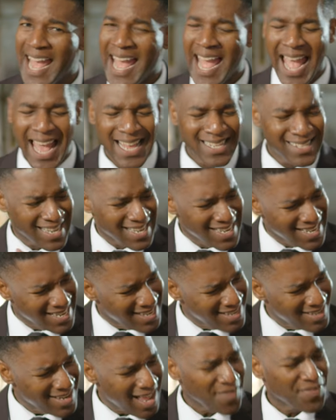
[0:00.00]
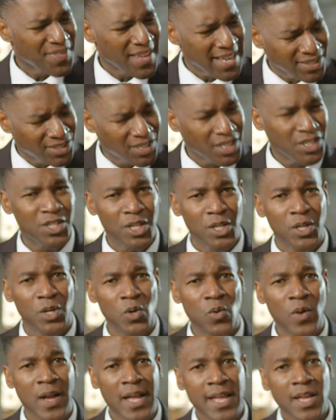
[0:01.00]
has nothing to do
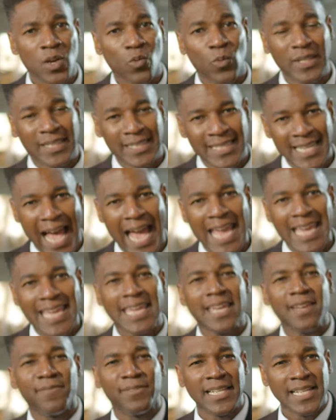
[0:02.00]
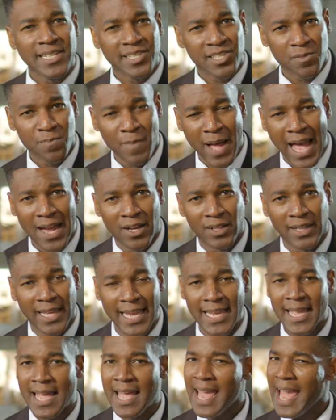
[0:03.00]
with naively smiling
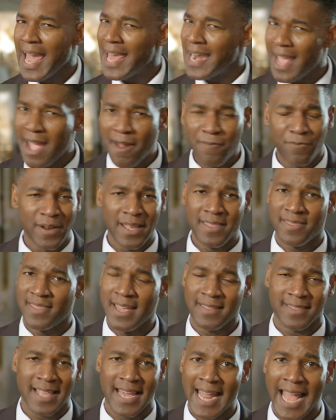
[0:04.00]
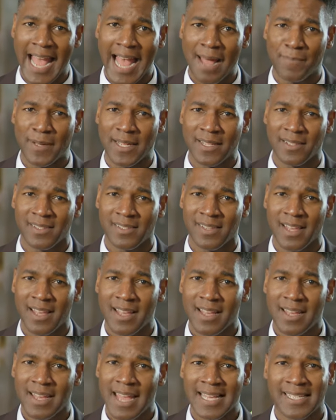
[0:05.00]
at everything that happens,
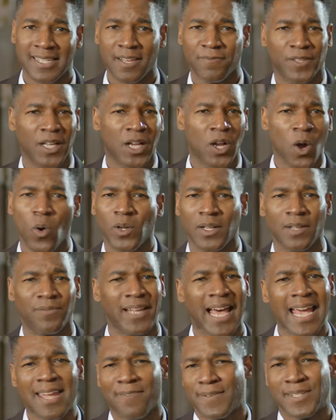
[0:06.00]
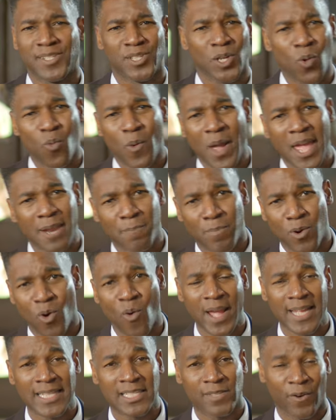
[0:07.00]
as if the goal of life is to win
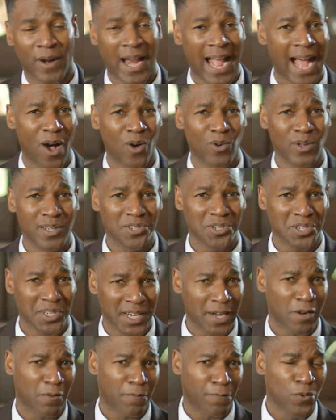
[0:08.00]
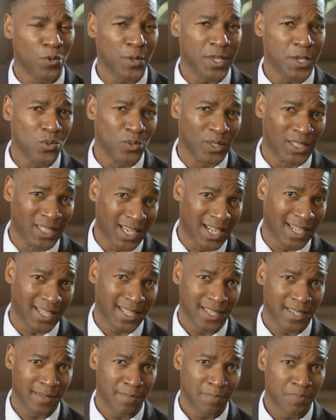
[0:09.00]
points for how cheerful you look.
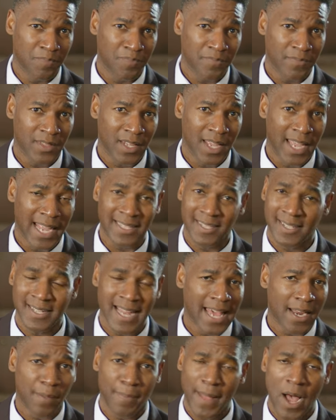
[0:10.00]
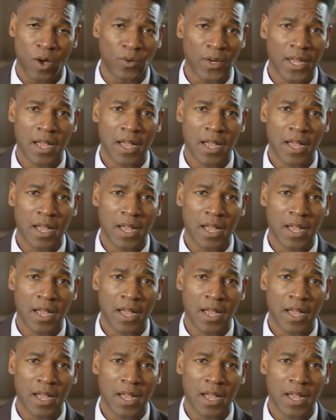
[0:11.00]
It's not about